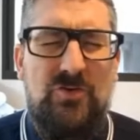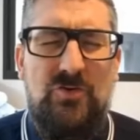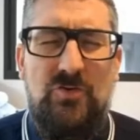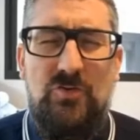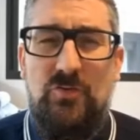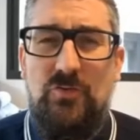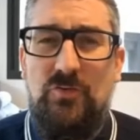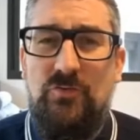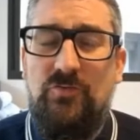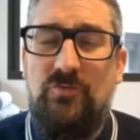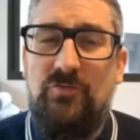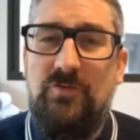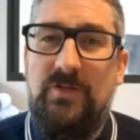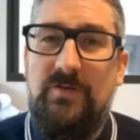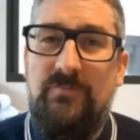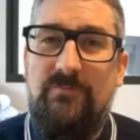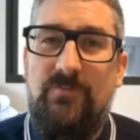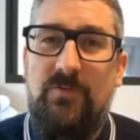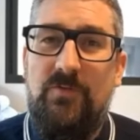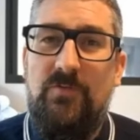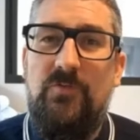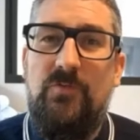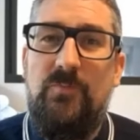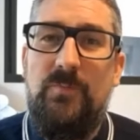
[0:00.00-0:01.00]
hugely
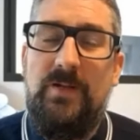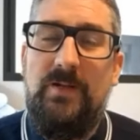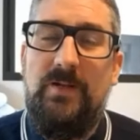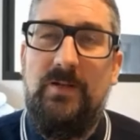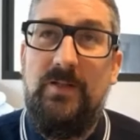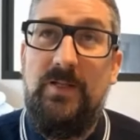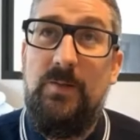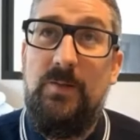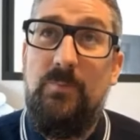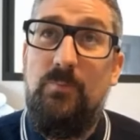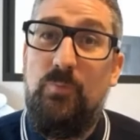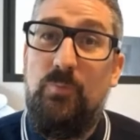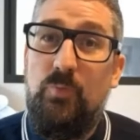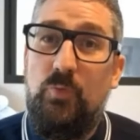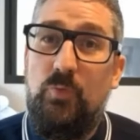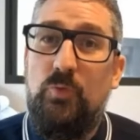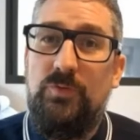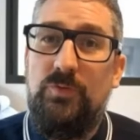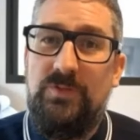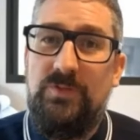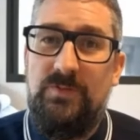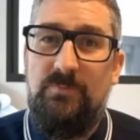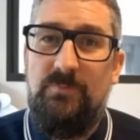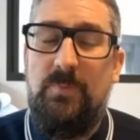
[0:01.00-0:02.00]
fundamentally
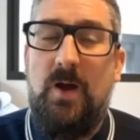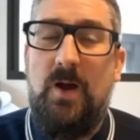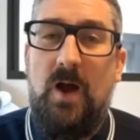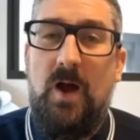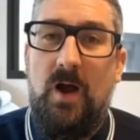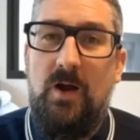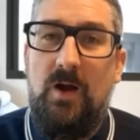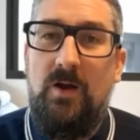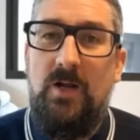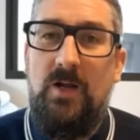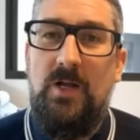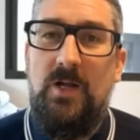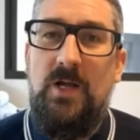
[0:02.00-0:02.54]
important part